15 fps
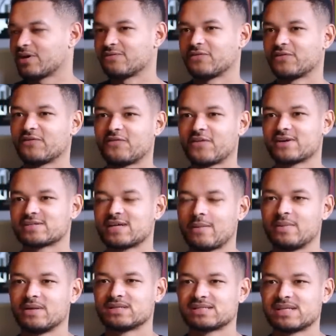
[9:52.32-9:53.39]
for the first
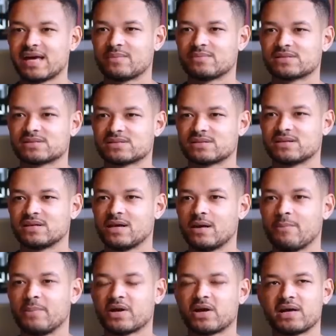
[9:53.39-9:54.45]
couple of steps. Mm-hmm.
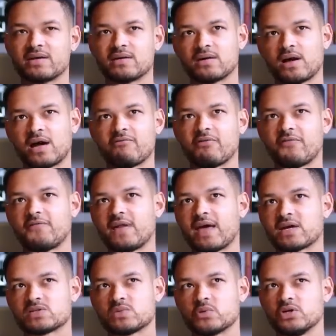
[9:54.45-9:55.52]
But I
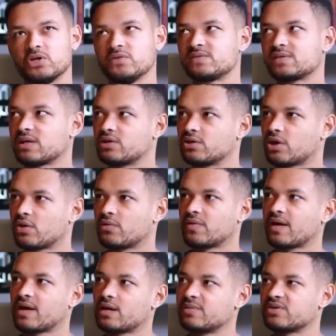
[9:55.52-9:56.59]
reflect on what you said and go,
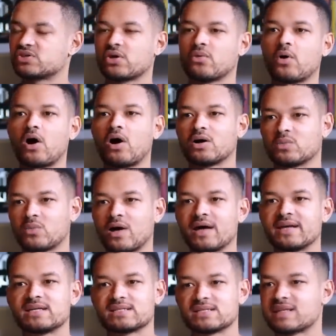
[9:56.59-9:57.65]
they're going to be so
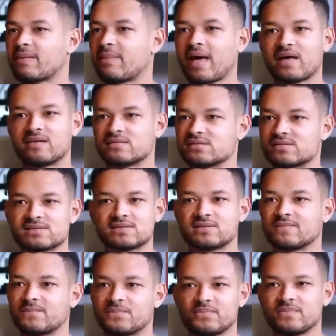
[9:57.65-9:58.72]
hardwired into their patterns.
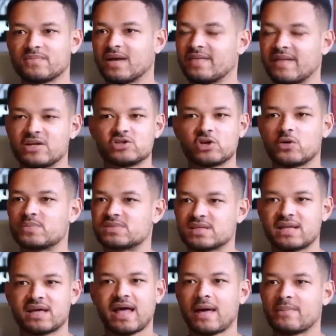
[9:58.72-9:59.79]
Mm-hmm. in their jobs and
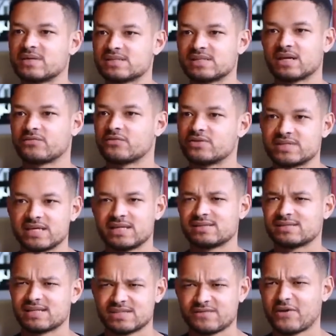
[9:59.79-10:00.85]
their habits and their routines,
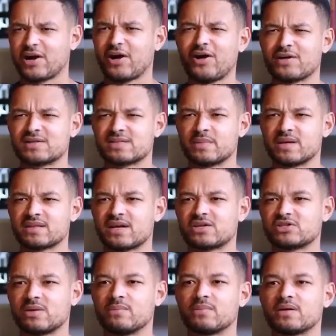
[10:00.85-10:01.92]
that it's very hard to make that
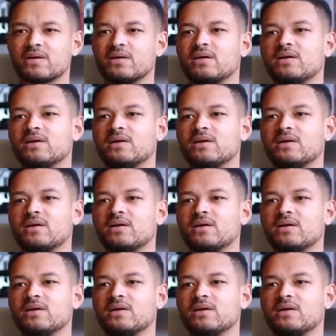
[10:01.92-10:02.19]
jump.